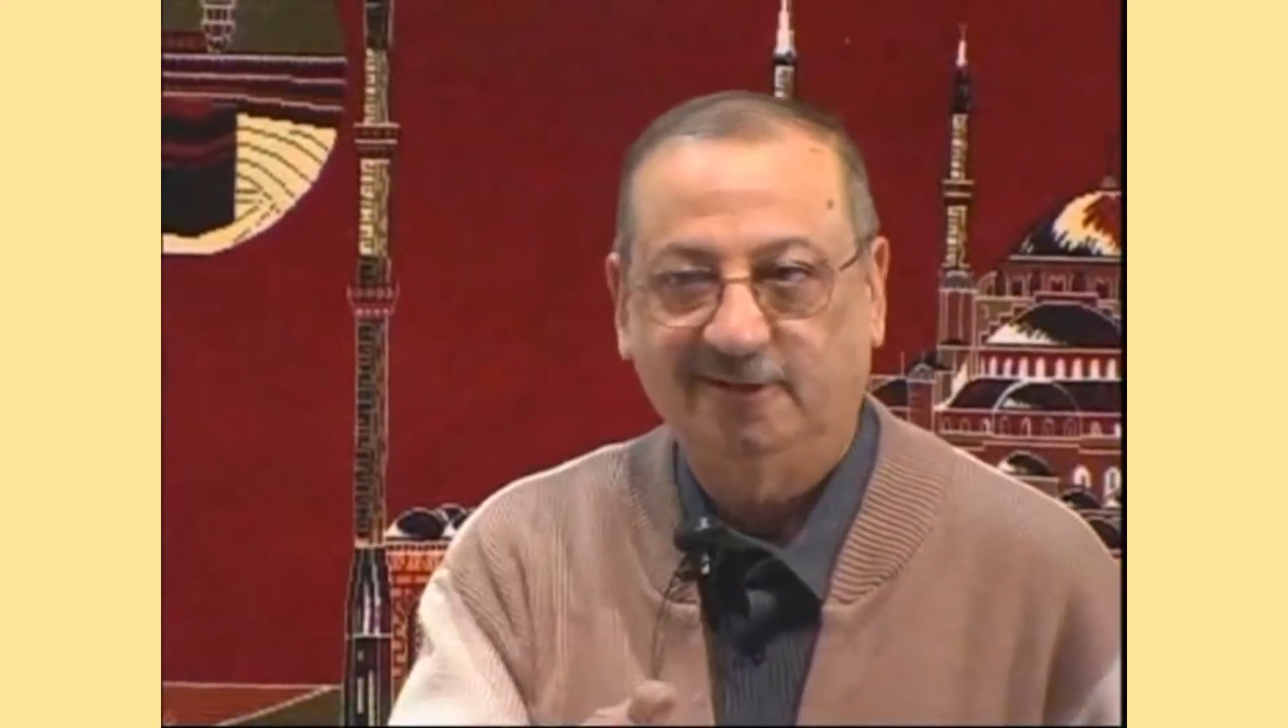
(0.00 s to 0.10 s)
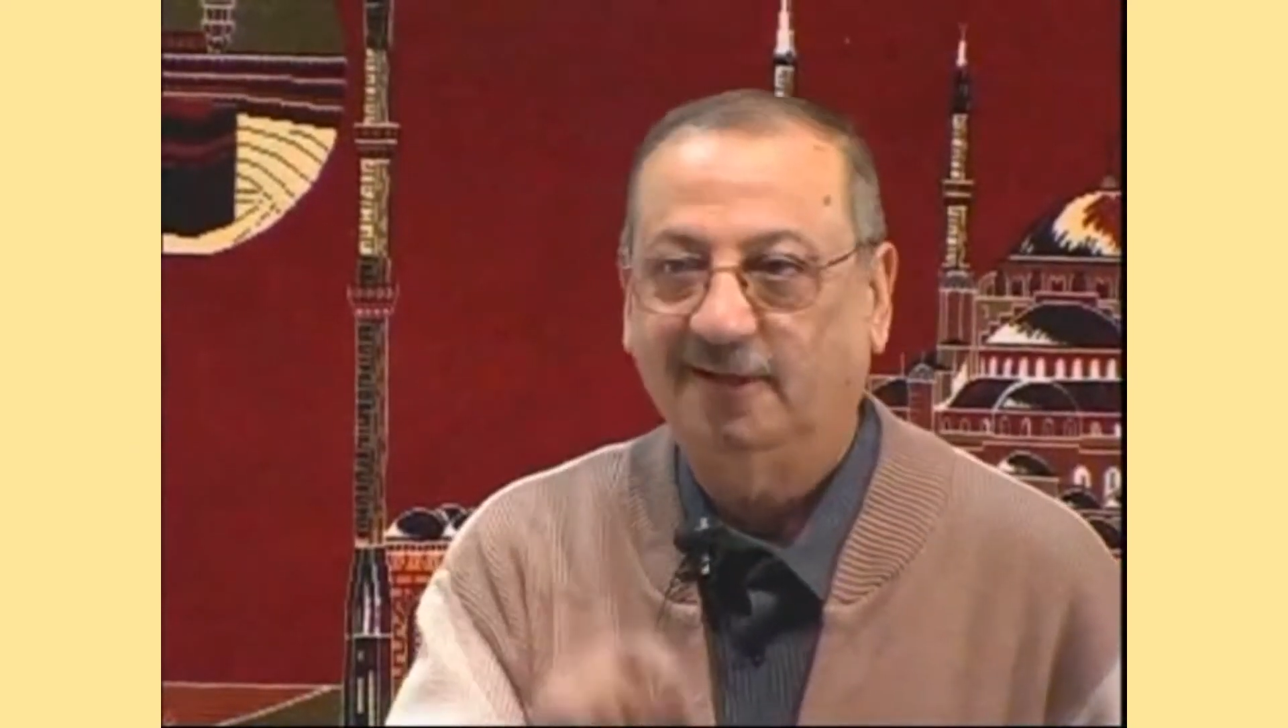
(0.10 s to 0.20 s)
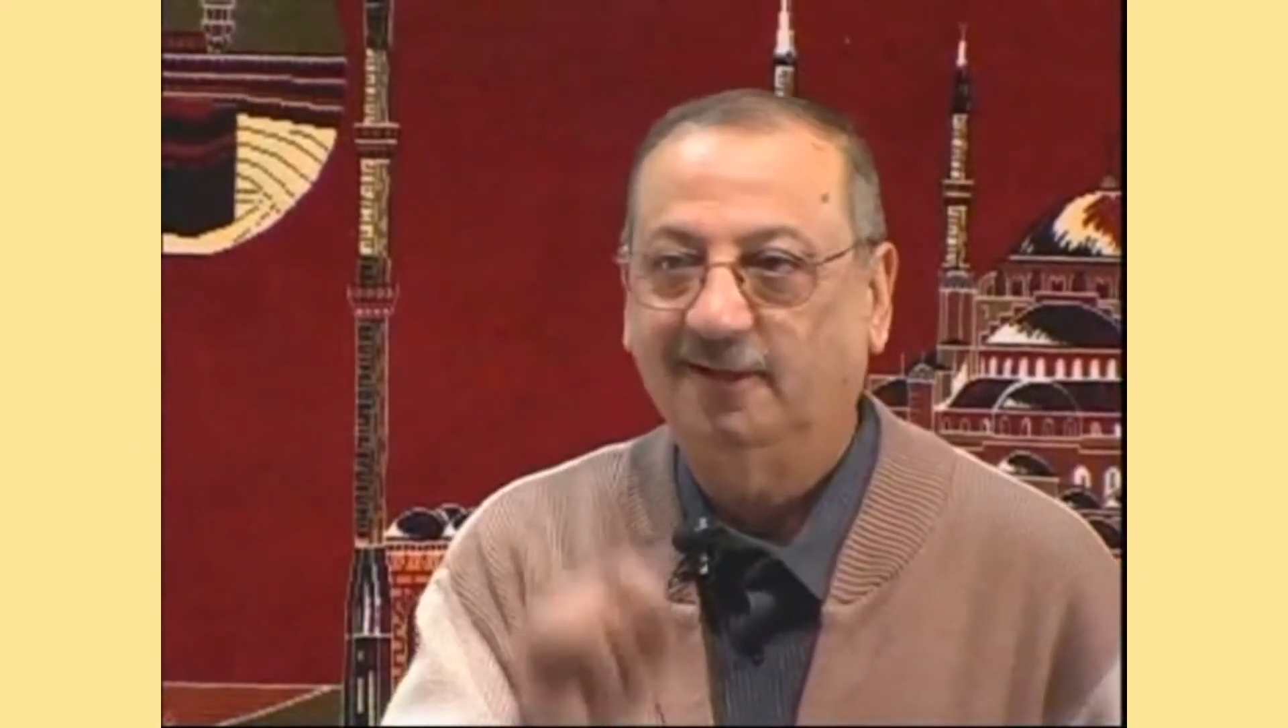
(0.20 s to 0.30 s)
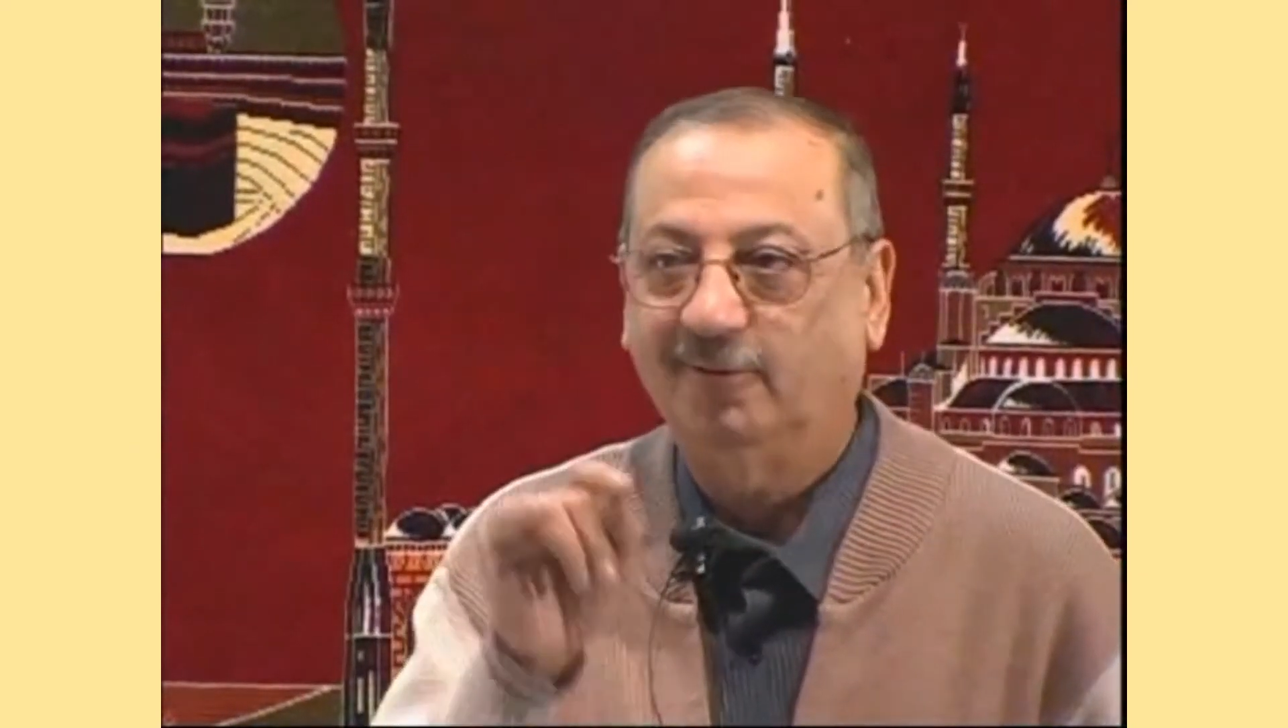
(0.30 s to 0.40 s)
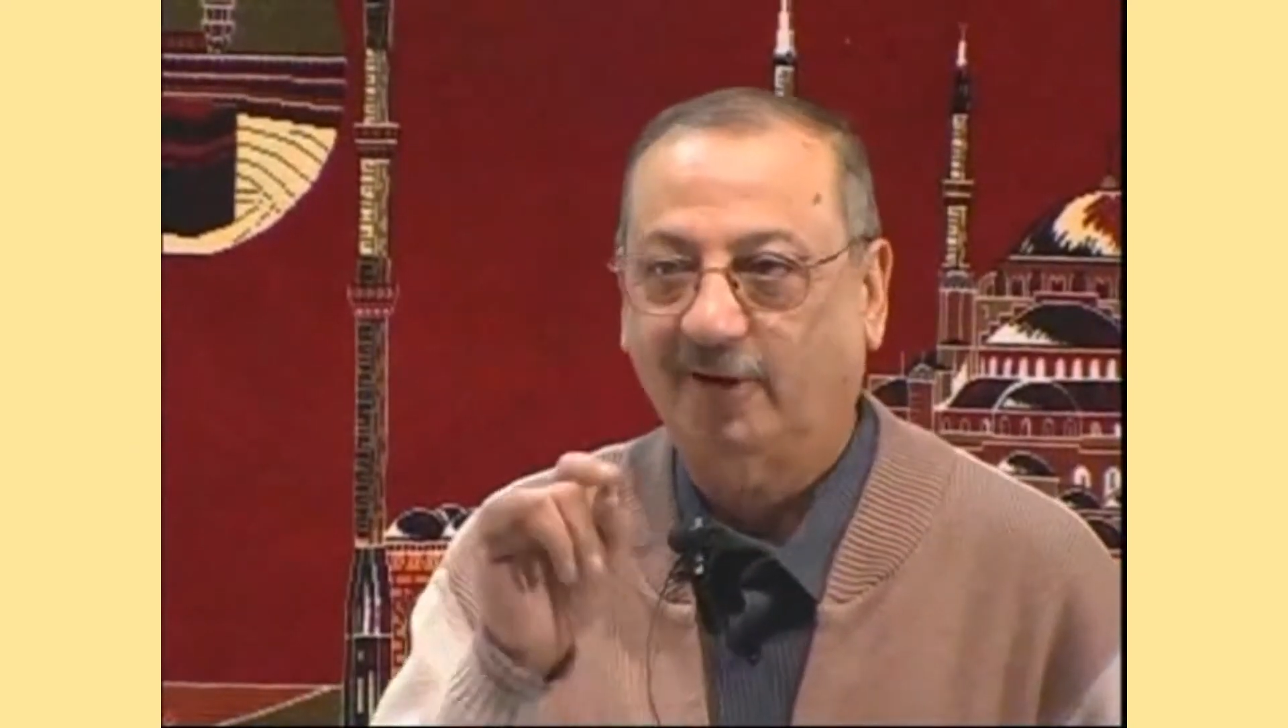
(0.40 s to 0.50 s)

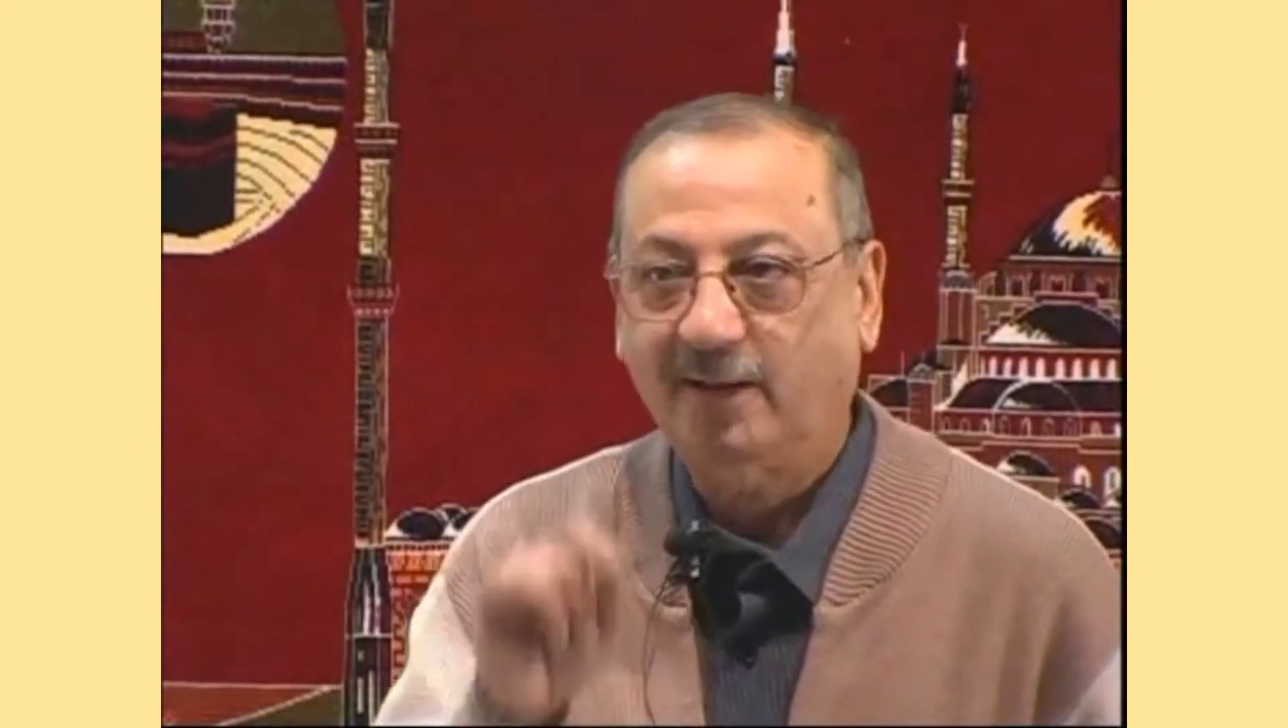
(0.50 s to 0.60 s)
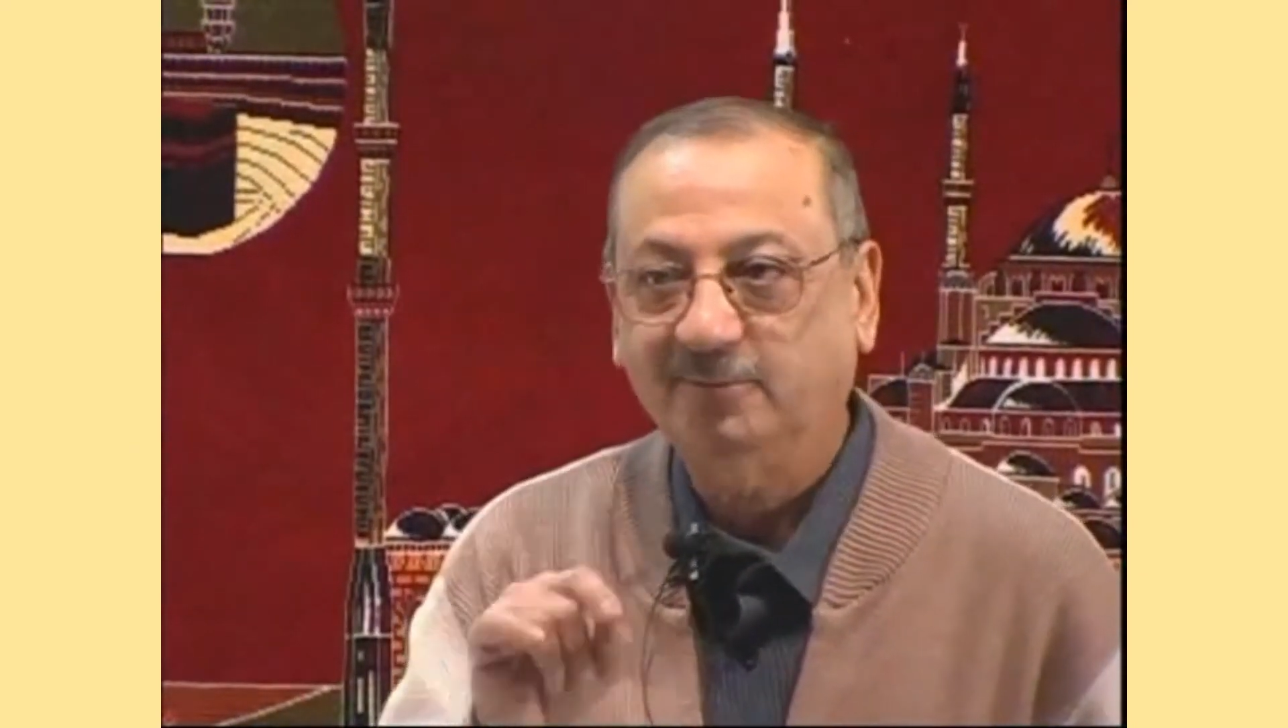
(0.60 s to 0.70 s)
What I'm